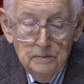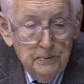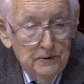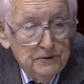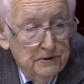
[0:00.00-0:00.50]
the
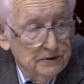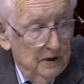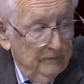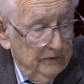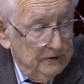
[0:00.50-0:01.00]
person
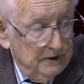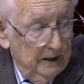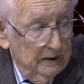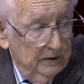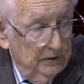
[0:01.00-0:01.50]
suffered
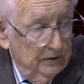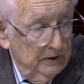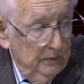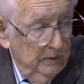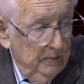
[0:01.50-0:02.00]
second and third
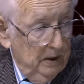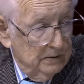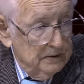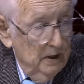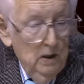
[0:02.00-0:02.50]
degree
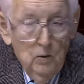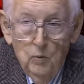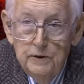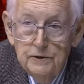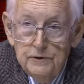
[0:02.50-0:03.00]
burns,
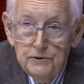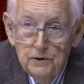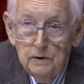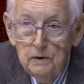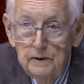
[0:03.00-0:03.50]
which is
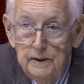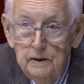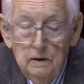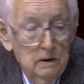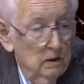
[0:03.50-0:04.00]

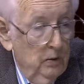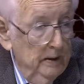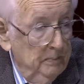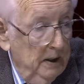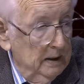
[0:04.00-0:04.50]
certainly
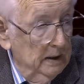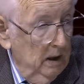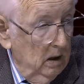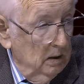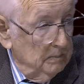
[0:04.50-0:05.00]
great bodily
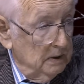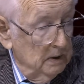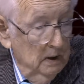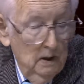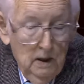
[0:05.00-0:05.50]
harm.
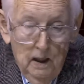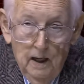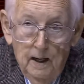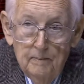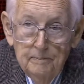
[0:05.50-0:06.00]

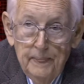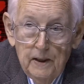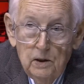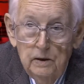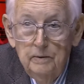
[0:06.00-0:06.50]
Um,
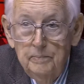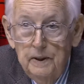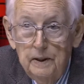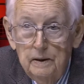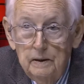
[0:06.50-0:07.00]
could have
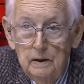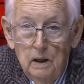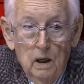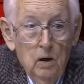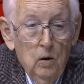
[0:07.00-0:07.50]
been
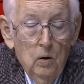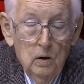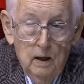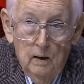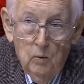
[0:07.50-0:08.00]
a
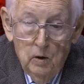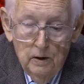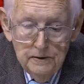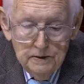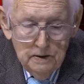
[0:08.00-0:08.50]
whole lot
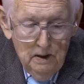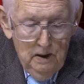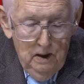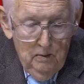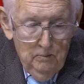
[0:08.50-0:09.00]
worse.
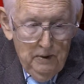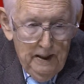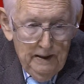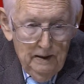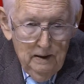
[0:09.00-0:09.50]

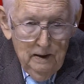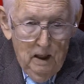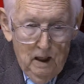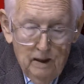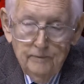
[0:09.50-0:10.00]
But
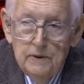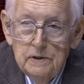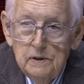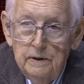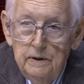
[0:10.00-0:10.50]

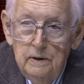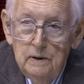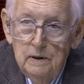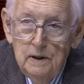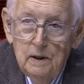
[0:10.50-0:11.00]
obviously,
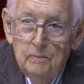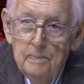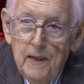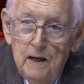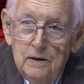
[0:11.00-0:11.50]
you know,
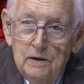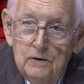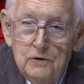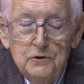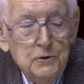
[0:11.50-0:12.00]

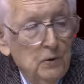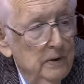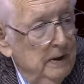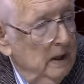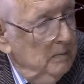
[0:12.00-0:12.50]
the, the
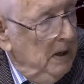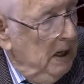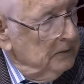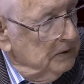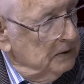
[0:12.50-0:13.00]
story came
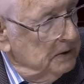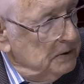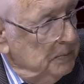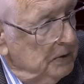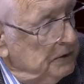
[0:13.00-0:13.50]
out that
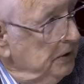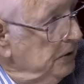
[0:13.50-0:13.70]
this person